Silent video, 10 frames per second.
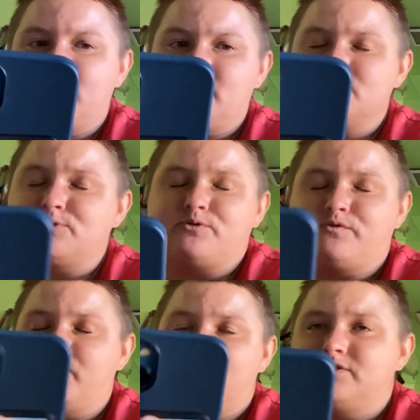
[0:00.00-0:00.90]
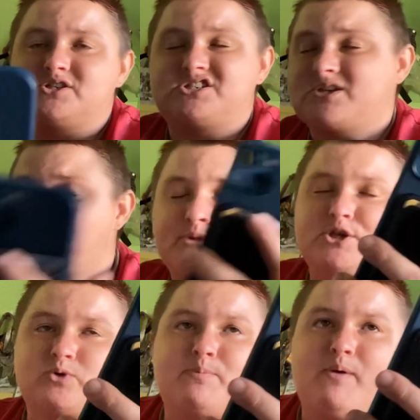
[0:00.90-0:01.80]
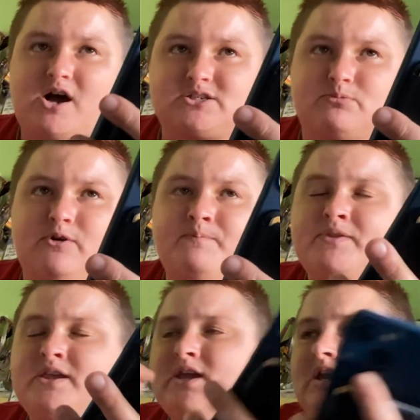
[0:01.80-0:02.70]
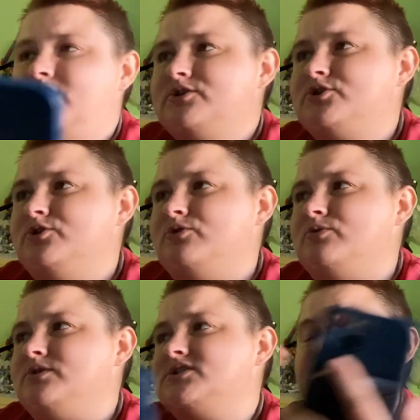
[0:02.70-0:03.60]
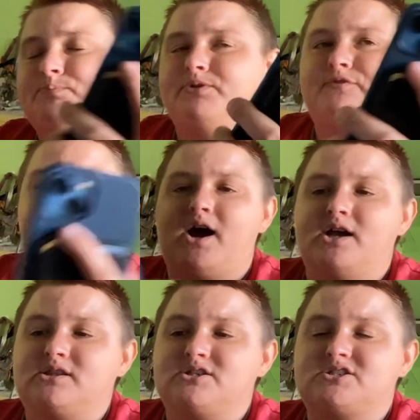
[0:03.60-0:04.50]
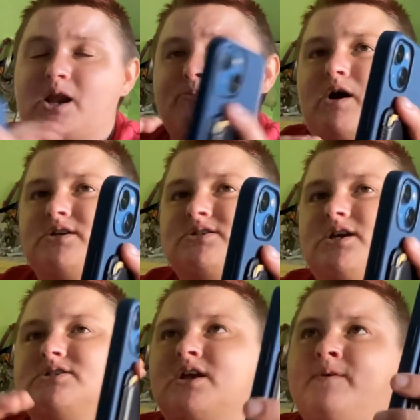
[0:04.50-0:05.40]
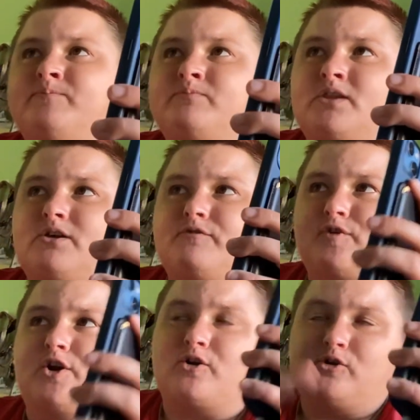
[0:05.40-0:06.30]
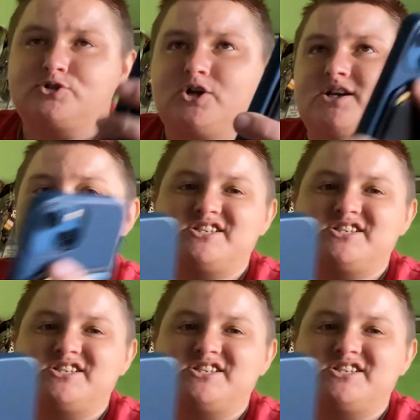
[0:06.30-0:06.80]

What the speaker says: it is for the simplest way possible. To simplify the setup process for your Ultra is the